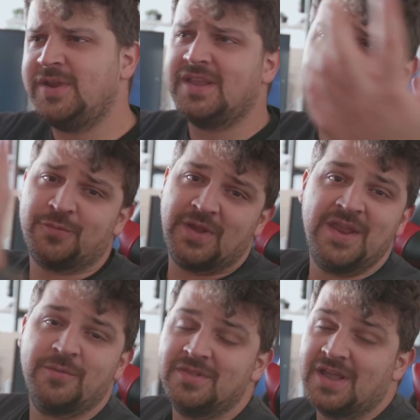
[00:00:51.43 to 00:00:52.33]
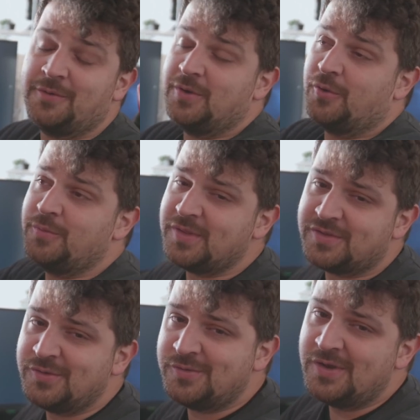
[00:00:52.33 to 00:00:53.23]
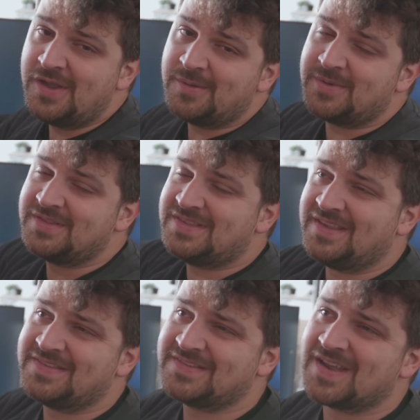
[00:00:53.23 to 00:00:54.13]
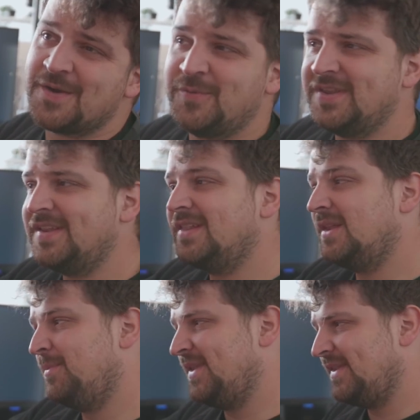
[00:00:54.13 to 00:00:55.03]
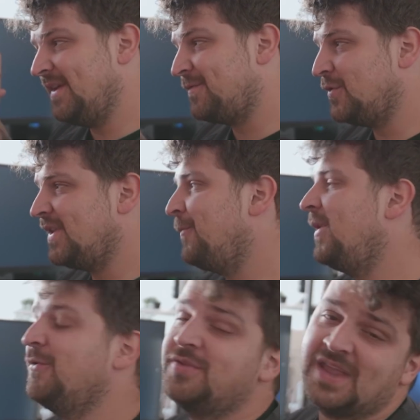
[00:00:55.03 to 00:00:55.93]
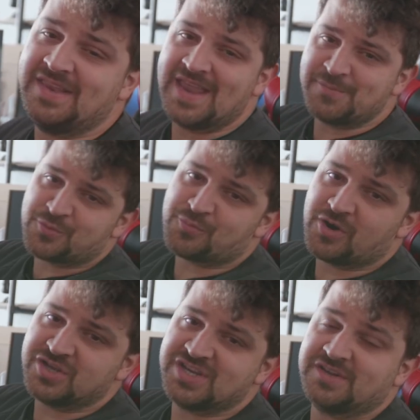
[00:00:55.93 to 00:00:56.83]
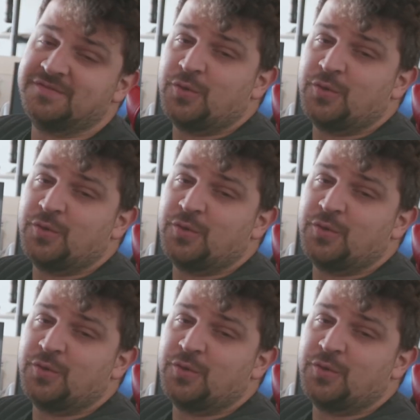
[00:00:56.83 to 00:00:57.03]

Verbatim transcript: we can create one like we always do, but this time we did a little bit different and we used a demo project of